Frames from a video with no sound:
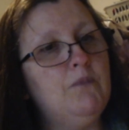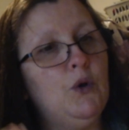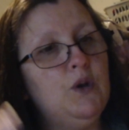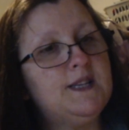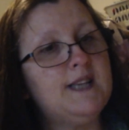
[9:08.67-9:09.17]

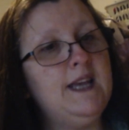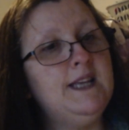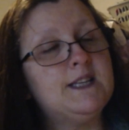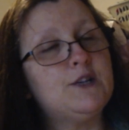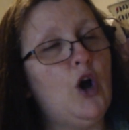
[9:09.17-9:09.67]
but it's saying
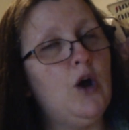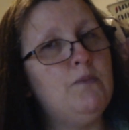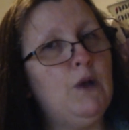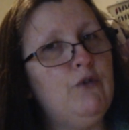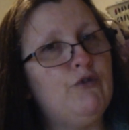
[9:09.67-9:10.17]
sky
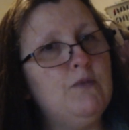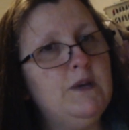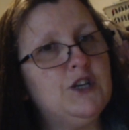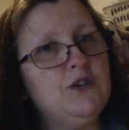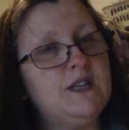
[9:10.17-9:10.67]
blue from
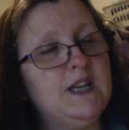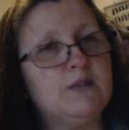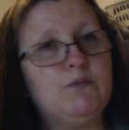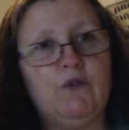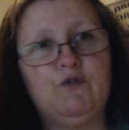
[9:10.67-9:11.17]
issue 6,
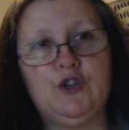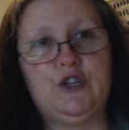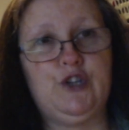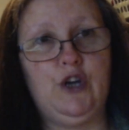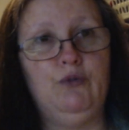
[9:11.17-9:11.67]
but I've
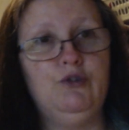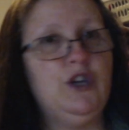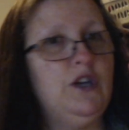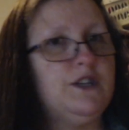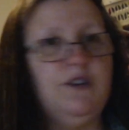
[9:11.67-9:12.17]
just told you
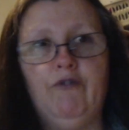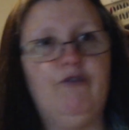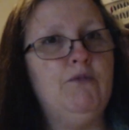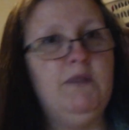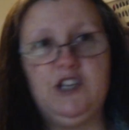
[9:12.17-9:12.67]
it's not
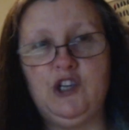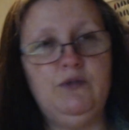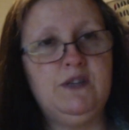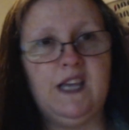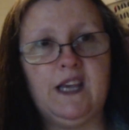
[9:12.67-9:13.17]
from issue
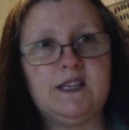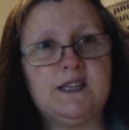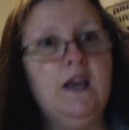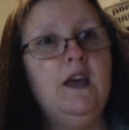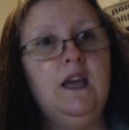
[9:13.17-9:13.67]
6,
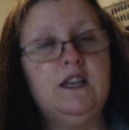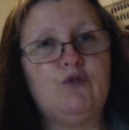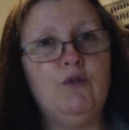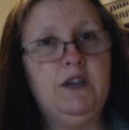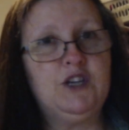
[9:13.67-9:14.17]
it's
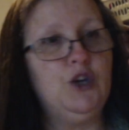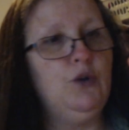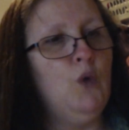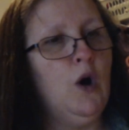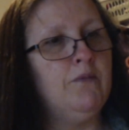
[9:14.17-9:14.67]
from issue
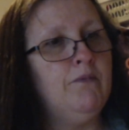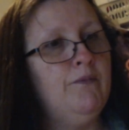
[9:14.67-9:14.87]
1.